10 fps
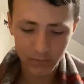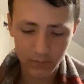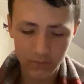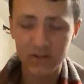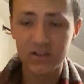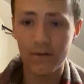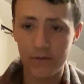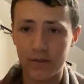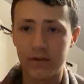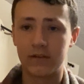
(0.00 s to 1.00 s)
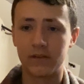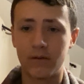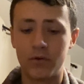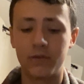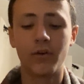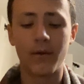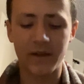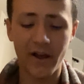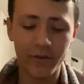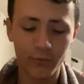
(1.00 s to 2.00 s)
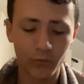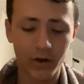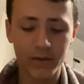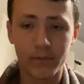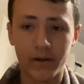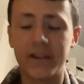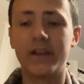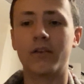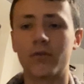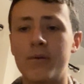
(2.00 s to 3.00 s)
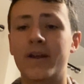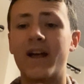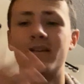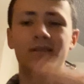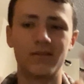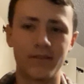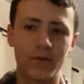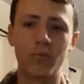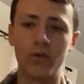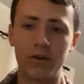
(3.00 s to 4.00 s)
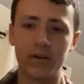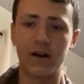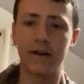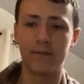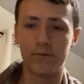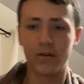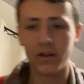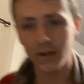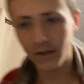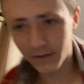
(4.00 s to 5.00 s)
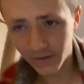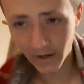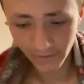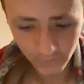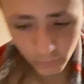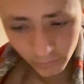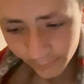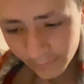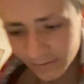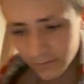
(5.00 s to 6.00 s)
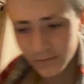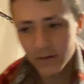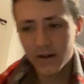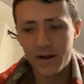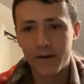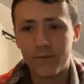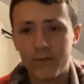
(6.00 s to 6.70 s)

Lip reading: 7 things I want to do. I'm counting running, biking, and swimming as like one kind of category because it kind of